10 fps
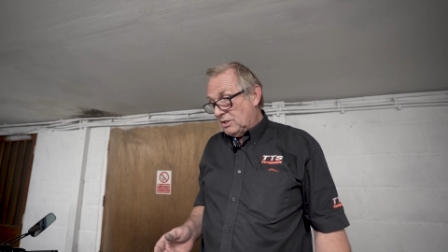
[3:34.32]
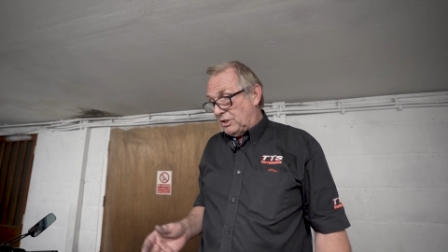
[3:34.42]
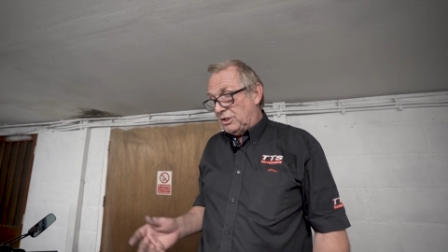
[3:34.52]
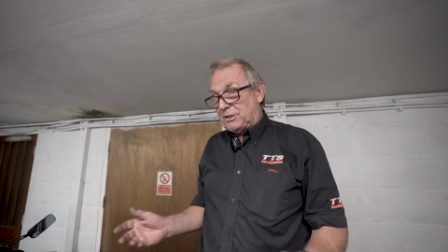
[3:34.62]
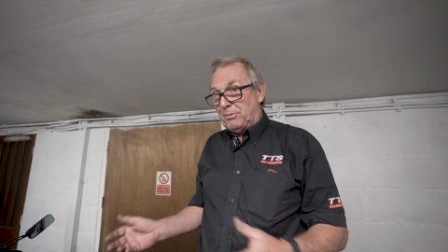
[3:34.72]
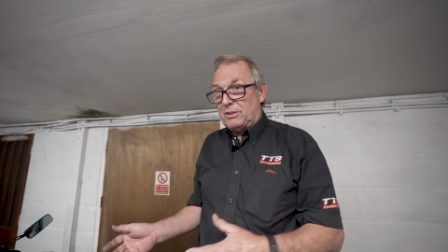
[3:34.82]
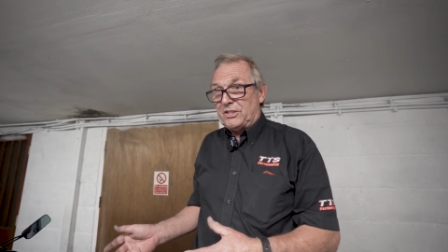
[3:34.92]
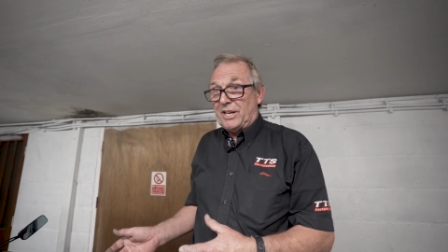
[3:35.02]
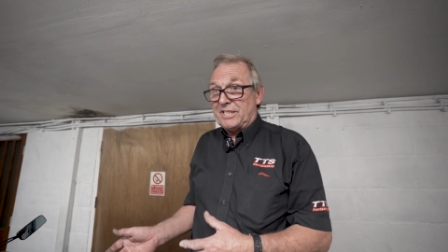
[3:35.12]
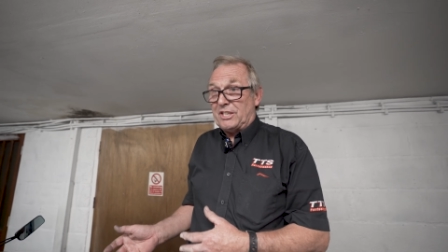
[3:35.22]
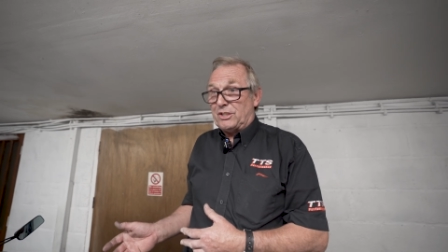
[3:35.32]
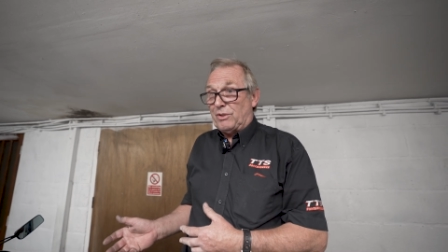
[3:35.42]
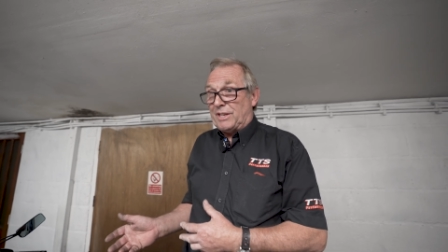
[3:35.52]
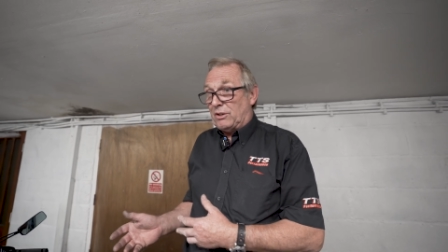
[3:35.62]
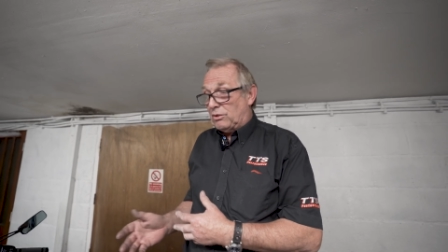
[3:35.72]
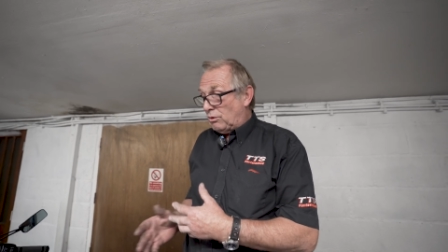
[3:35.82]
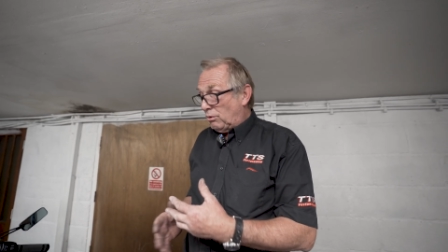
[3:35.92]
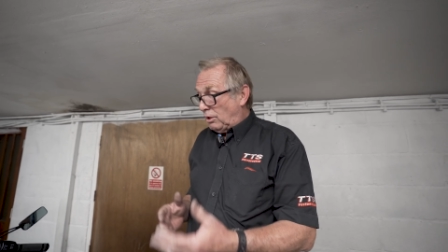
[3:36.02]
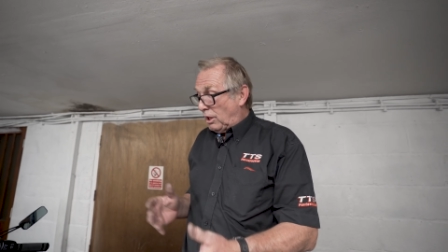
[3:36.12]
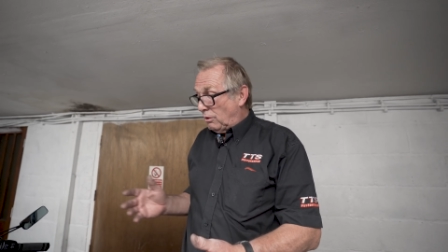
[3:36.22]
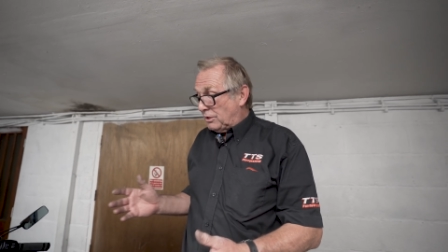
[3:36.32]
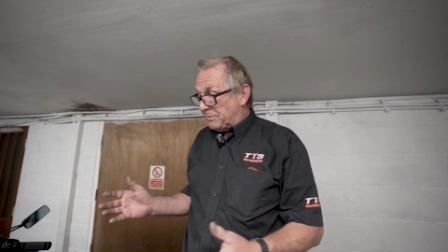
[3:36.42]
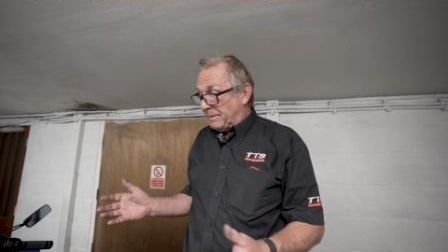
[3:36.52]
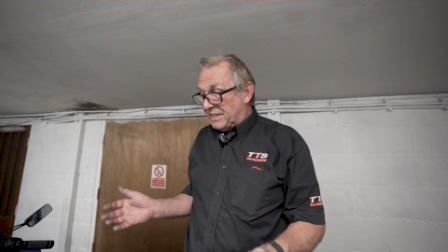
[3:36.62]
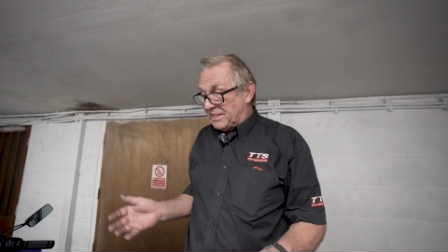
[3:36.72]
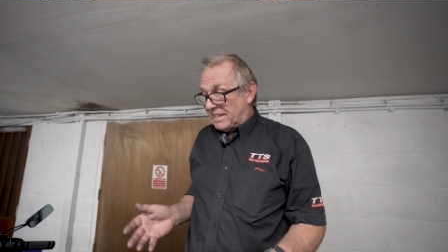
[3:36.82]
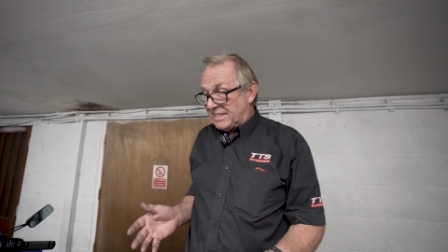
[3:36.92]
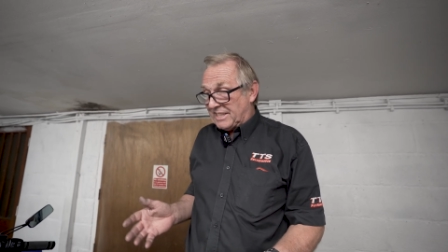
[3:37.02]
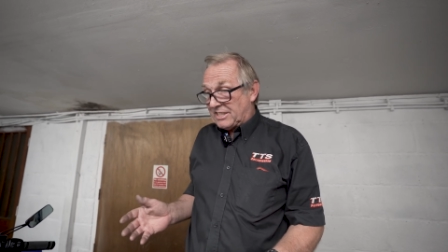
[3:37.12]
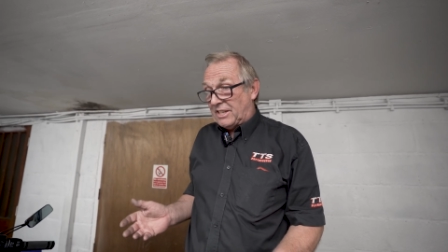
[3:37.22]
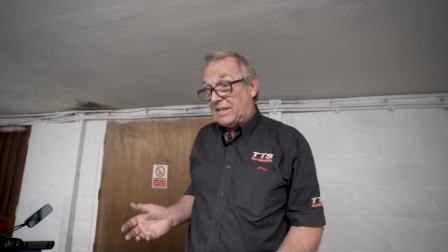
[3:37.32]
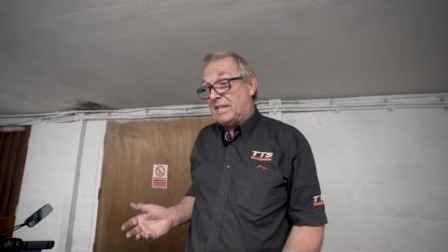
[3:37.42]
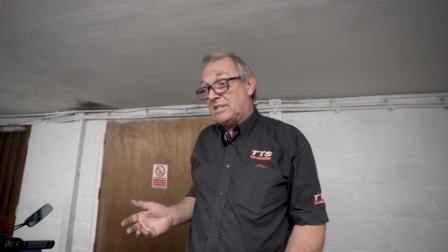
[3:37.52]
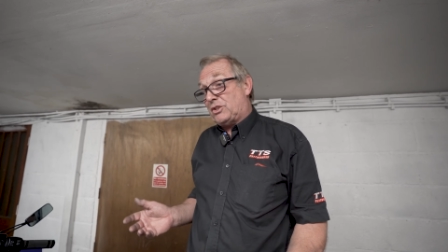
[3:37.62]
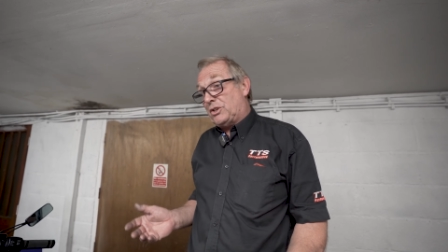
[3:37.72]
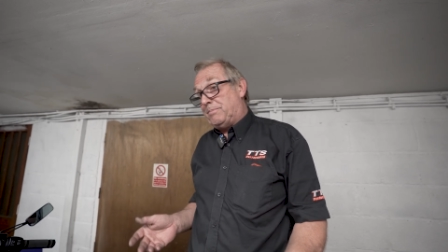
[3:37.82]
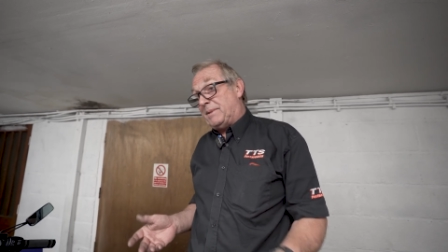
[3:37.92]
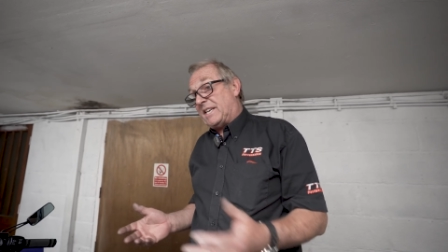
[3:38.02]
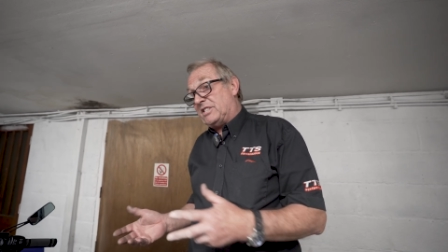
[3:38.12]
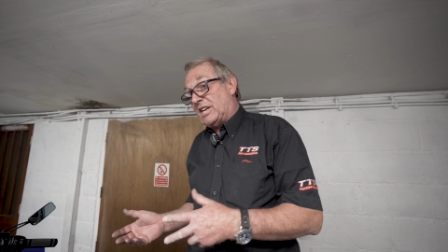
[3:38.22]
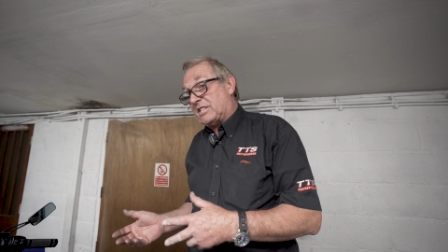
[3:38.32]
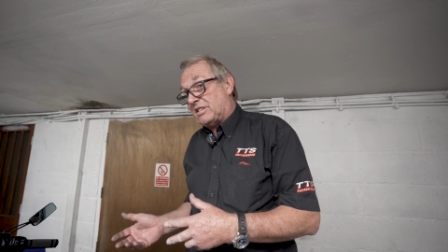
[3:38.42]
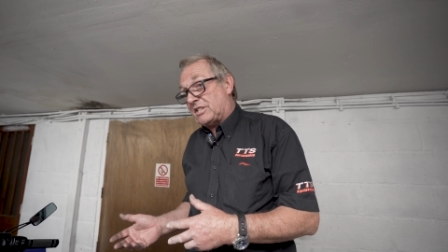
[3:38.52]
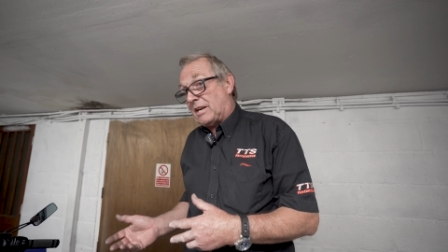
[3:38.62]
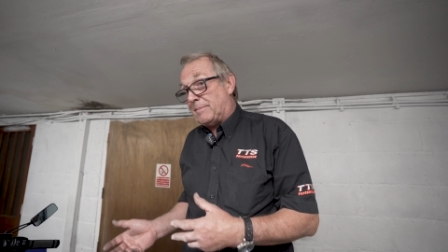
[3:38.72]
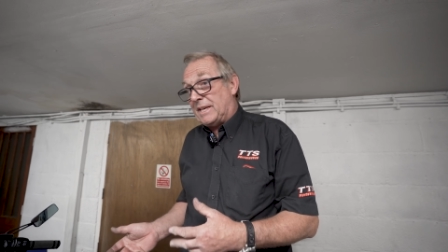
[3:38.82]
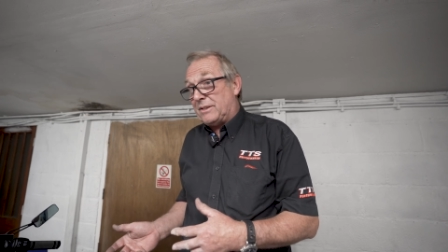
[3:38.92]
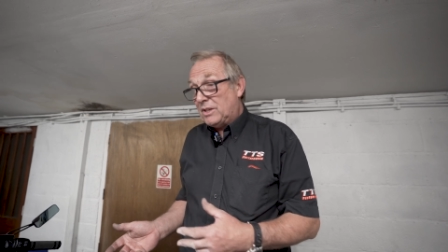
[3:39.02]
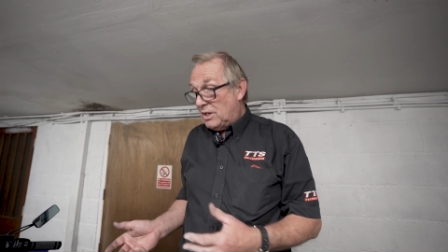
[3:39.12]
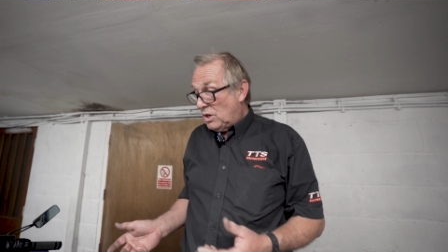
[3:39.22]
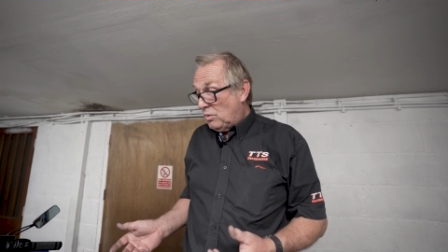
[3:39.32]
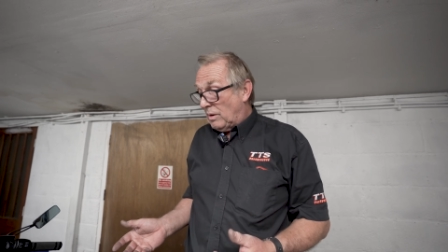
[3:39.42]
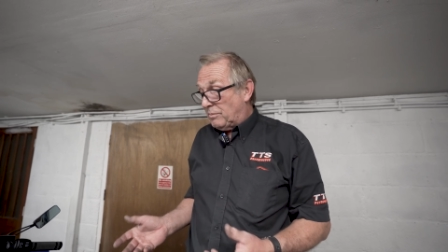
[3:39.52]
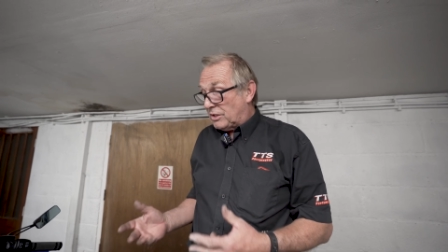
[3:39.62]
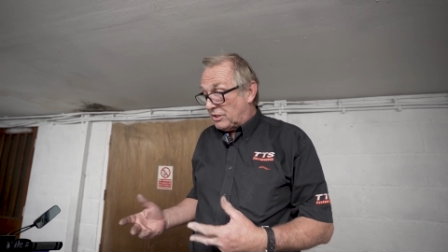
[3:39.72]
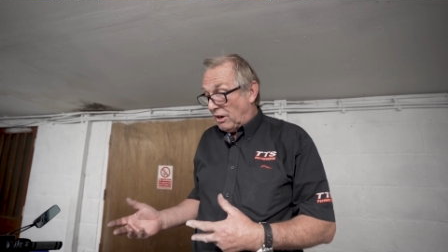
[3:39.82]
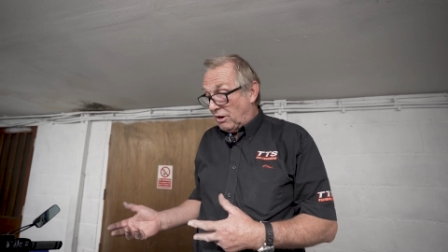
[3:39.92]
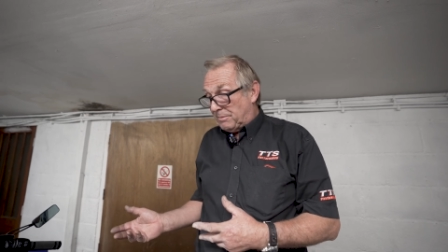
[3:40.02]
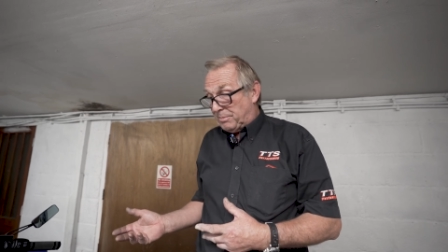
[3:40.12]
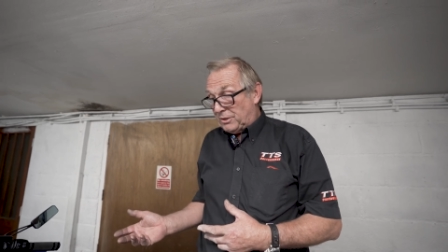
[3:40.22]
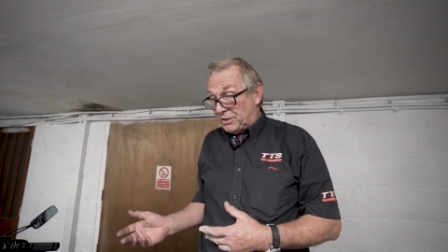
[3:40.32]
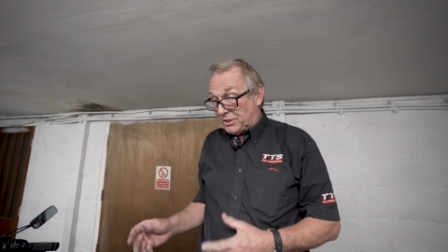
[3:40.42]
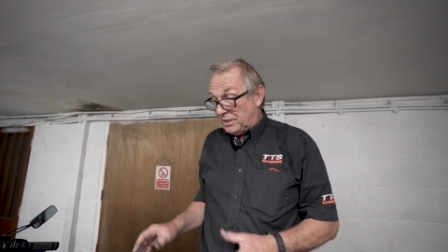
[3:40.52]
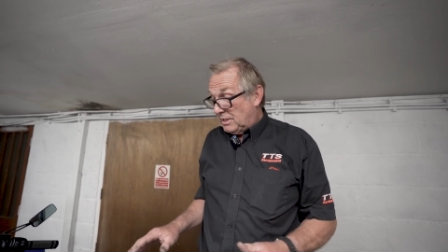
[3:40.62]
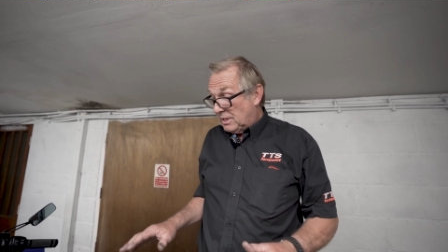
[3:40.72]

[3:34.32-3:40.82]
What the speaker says: 2 small injectors running on all low speed settings, and then 2 big injectors come in when we're under high boost,